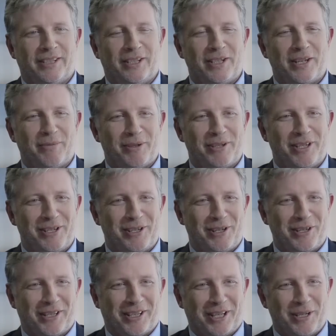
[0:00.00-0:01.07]
Except the
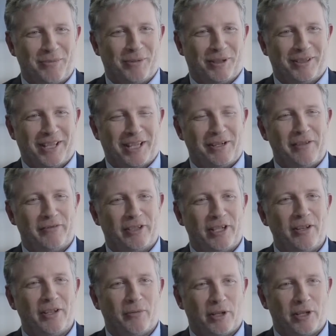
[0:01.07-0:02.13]
citizens, I guess, but they don't even
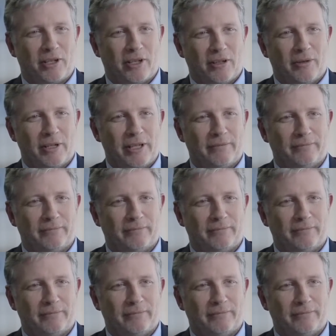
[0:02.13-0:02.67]
know they want it to go away.